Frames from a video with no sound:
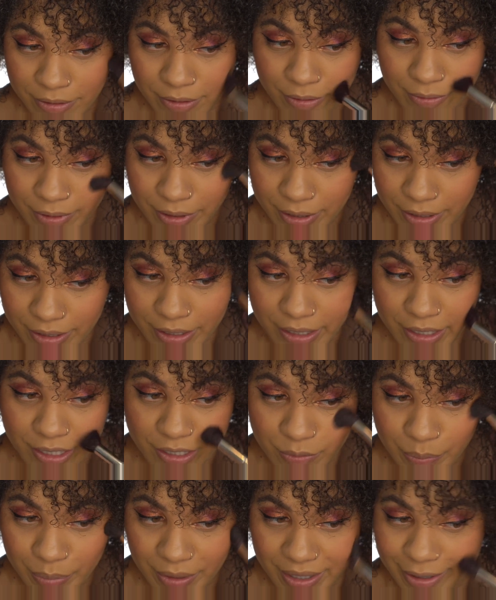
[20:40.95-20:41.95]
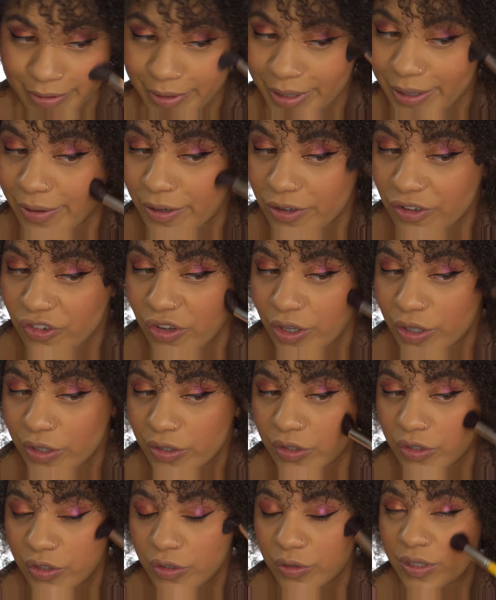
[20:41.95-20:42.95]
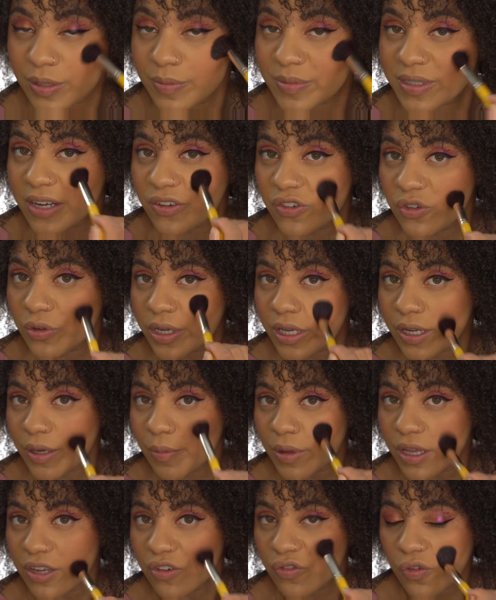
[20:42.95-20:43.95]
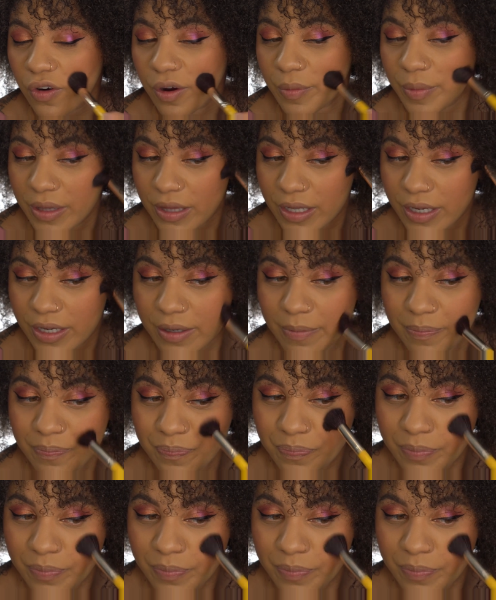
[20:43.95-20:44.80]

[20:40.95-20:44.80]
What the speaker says: Doing good. It's buttery on the cheeks too. Sometimes you'll get a blush formula.